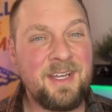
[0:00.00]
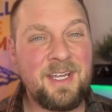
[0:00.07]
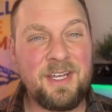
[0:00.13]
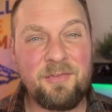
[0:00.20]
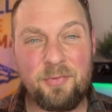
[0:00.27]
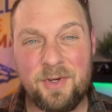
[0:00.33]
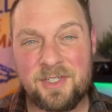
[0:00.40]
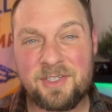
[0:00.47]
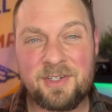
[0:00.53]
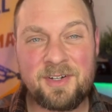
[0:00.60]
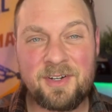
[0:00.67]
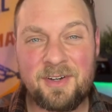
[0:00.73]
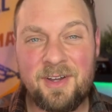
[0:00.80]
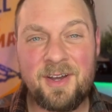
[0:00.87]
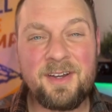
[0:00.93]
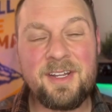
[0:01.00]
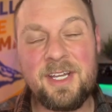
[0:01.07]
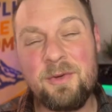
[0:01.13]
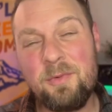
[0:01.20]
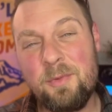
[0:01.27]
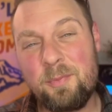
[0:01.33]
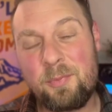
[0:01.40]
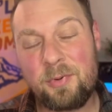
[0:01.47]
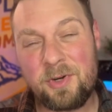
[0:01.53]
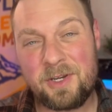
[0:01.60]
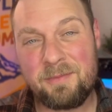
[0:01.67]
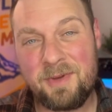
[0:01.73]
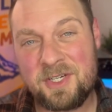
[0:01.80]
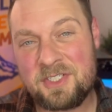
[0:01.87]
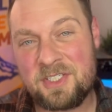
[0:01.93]
If we turn it on, it will
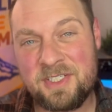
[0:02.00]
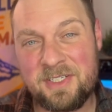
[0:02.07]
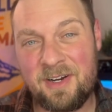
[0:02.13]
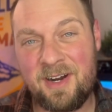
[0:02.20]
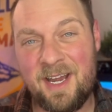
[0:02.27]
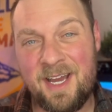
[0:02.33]
pretty much heat our